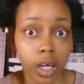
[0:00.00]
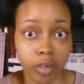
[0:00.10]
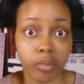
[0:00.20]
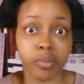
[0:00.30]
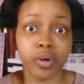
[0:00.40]

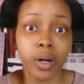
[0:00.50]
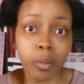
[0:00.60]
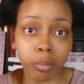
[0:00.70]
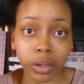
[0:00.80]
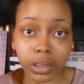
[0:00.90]
Can't remember,
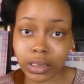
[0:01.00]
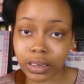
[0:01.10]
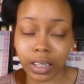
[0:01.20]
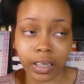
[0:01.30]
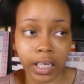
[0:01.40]
but she's
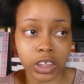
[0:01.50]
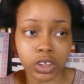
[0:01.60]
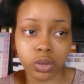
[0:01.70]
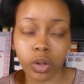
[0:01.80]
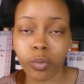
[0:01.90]
done that.
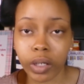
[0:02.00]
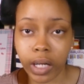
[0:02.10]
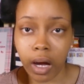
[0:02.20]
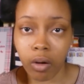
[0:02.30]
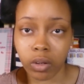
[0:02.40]
She's doing one
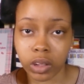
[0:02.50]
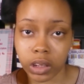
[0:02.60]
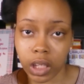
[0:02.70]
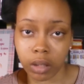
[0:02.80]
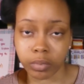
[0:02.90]
now on
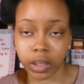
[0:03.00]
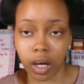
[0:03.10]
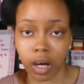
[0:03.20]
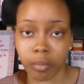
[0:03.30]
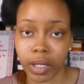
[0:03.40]
James,
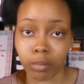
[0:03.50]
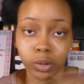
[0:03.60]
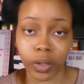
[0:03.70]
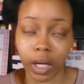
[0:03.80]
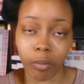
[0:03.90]
um, and I'm
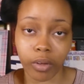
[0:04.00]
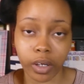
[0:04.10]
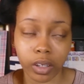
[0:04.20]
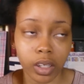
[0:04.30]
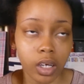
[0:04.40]
doing that with
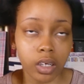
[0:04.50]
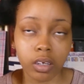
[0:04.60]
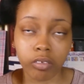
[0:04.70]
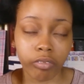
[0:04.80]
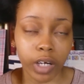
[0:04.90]
her.
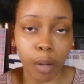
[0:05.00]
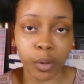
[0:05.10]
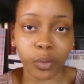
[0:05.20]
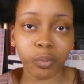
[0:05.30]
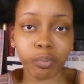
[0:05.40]

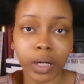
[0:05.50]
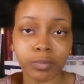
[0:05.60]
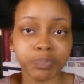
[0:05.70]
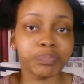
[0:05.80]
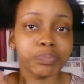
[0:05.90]
Phenomenal.
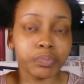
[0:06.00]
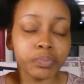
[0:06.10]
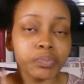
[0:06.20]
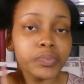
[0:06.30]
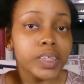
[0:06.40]
But
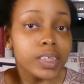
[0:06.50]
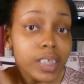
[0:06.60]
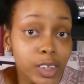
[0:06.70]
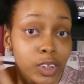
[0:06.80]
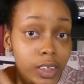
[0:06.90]

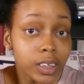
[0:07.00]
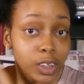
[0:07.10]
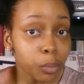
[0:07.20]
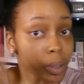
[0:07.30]
this this is the